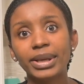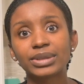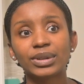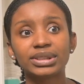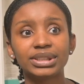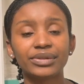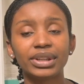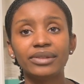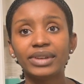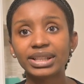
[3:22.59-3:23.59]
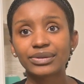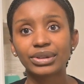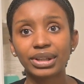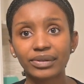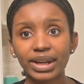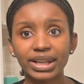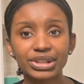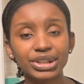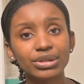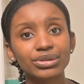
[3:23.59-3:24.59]
as well as different events for different
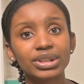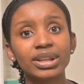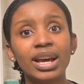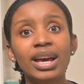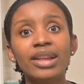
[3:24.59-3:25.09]
age children.